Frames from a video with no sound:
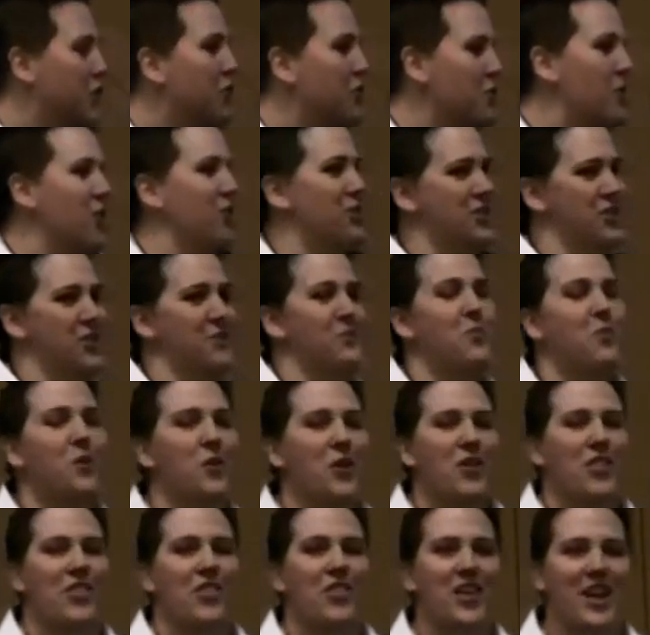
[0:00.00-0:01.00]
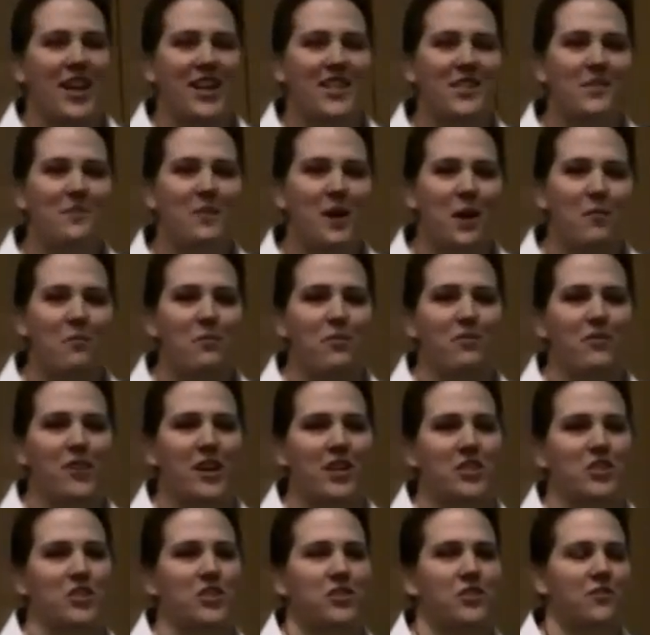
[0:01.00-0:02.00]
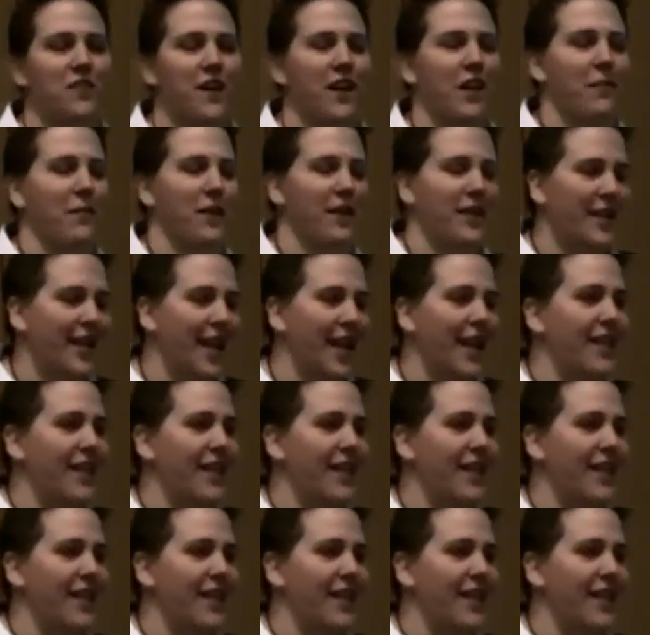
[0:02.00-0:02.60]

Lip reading: two most important things about professional development.